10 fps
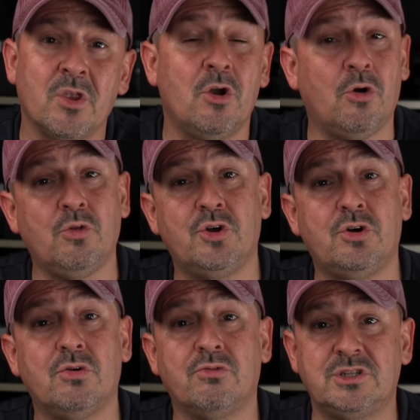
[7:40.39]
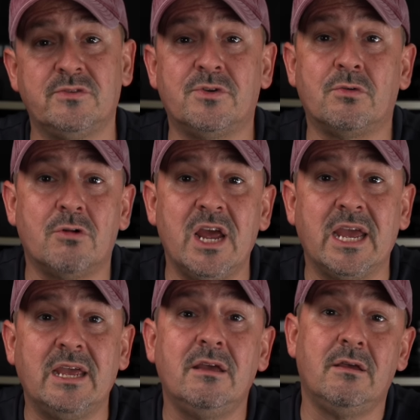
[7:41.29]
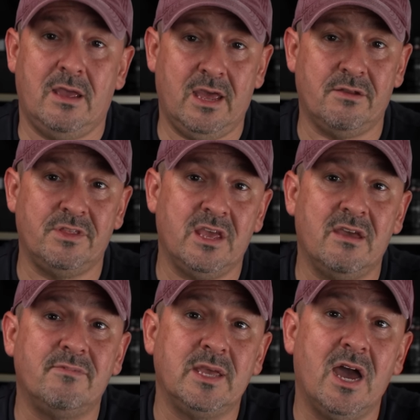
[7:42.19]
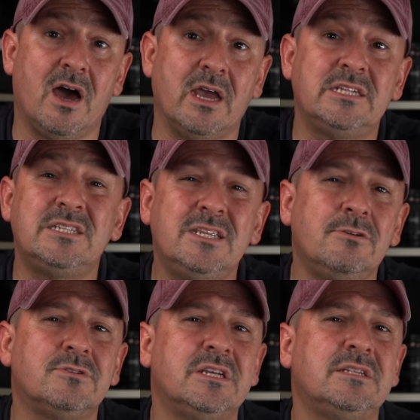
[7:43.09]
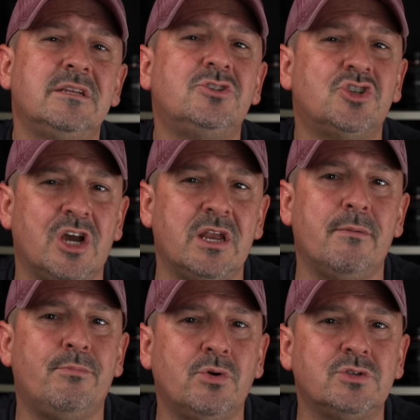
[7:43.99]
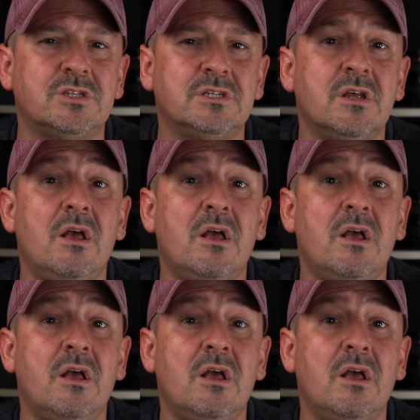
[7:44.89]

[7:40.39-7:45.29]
Although Christopher Wray, head of the FBI, still says that China poses